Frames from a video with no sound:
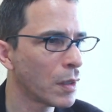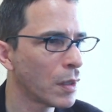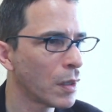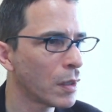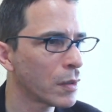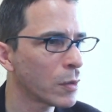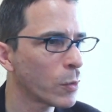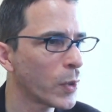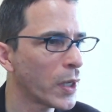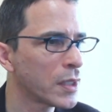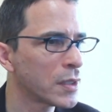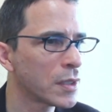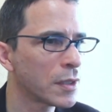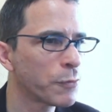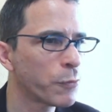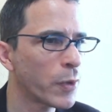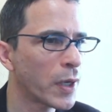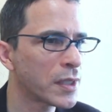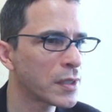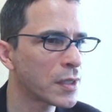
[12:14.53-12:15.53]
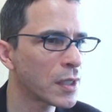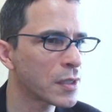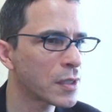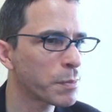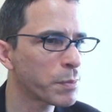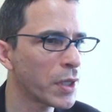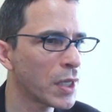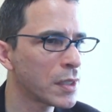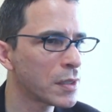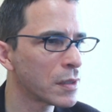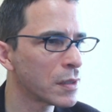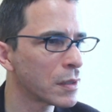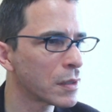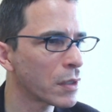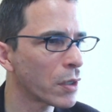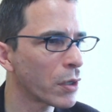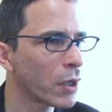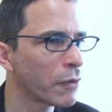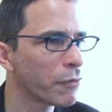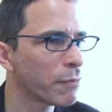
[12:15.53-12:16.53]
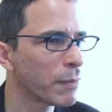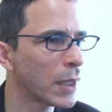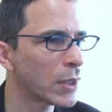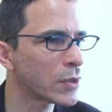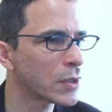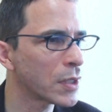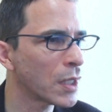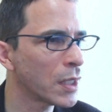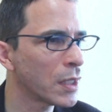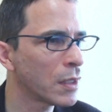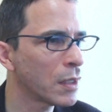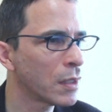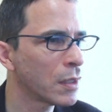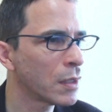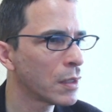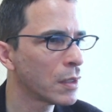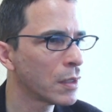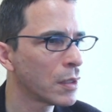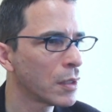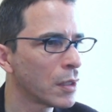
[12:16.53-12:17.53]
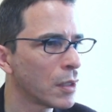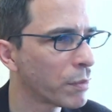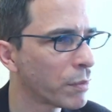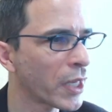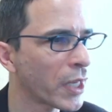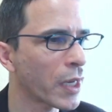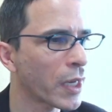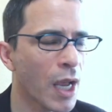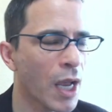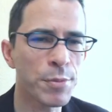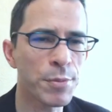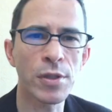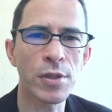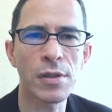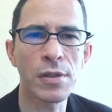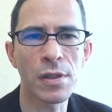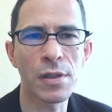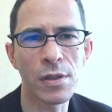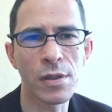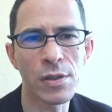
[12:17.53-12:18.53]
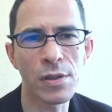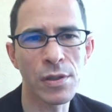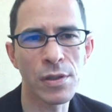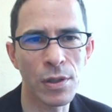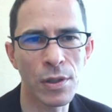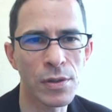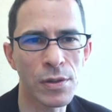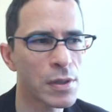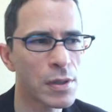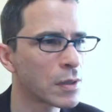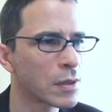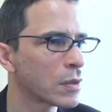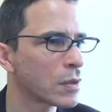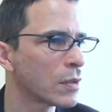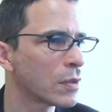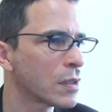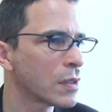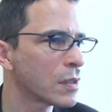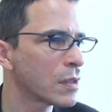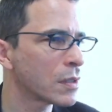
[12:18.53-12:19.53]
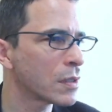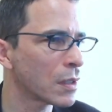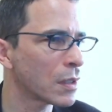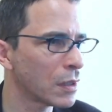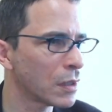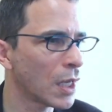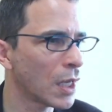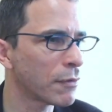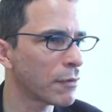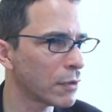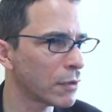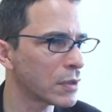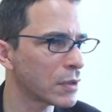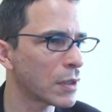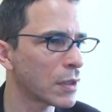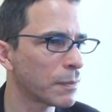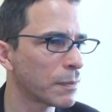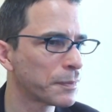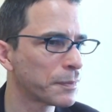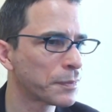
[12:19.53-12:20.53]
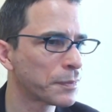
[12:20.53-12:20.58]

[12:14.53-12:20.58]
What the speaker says: Otherwise, if white just plays an Atari from outside, black captures the 2 stones. So this is alive also.